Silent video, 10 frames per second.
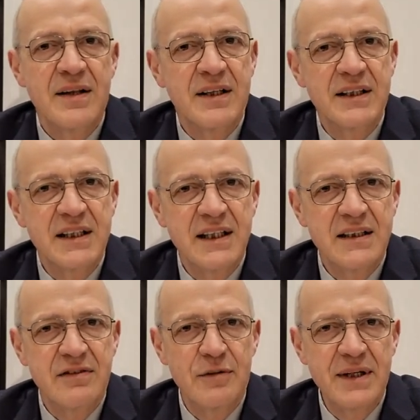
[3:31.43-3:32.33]
The disease
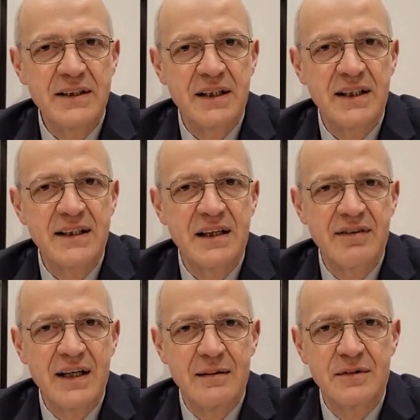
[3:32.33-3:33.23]
of obesity
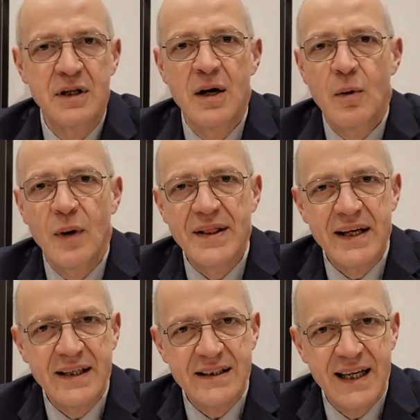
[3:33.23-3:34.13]
develops when
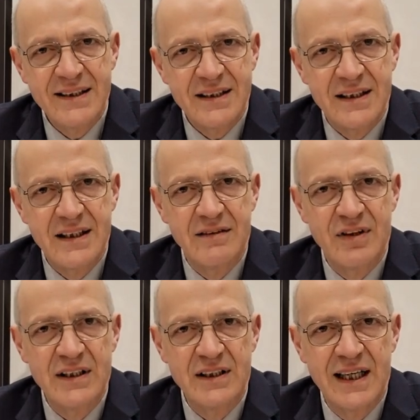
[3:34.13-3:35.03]
the intensity of
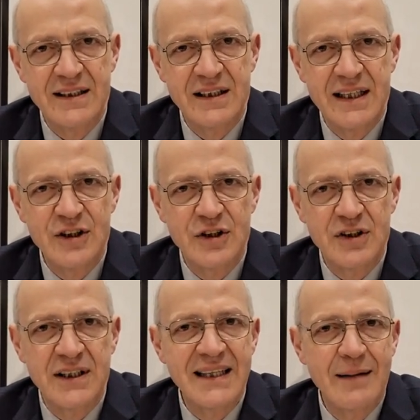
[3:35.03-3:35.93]
these
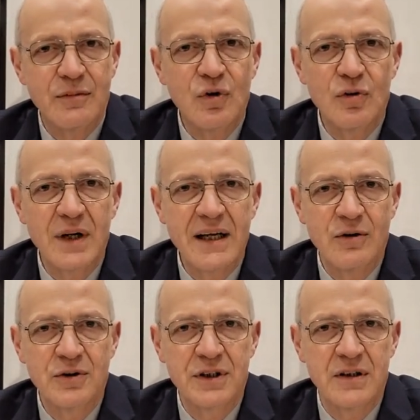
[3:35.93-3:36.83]
sensations is abnormally
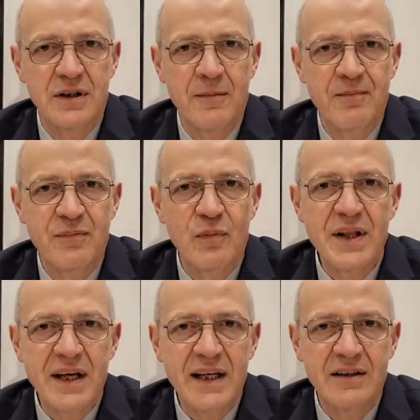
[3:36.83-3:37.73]
altered,
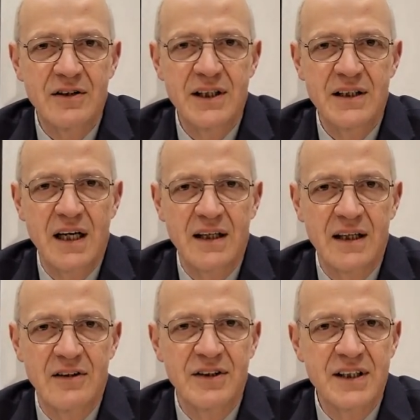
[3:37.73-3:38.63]
with increased
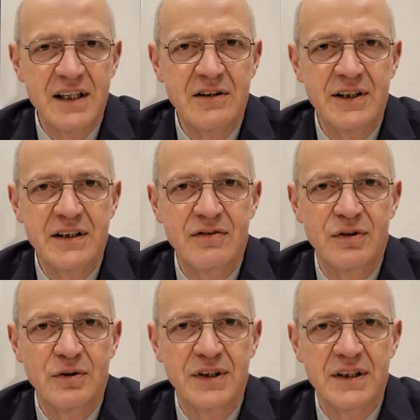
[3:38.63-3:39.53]
hunger and decreased
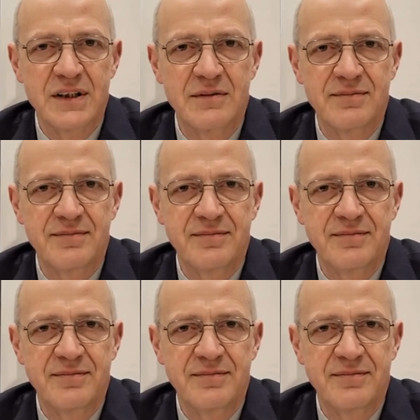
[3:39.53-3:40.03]
fullness.